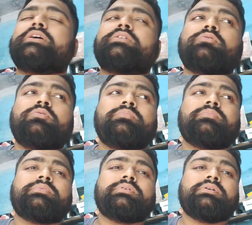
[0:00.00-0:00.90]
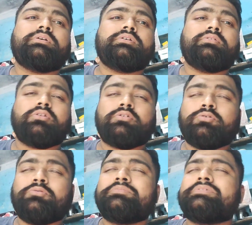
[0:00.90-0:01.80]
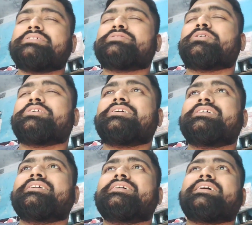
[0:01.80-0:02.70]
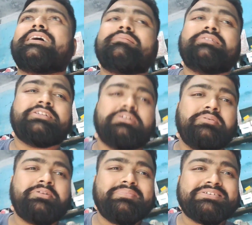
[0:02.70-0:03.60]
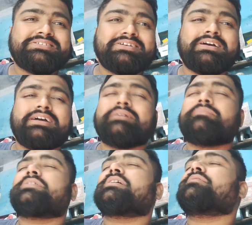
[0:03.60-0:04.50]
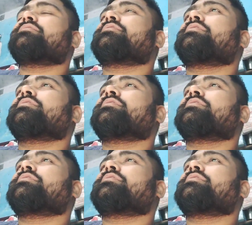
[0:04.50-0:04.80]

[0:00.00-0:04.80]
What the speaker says: my home, not home, is sorry, I'm little bit mistake. I am come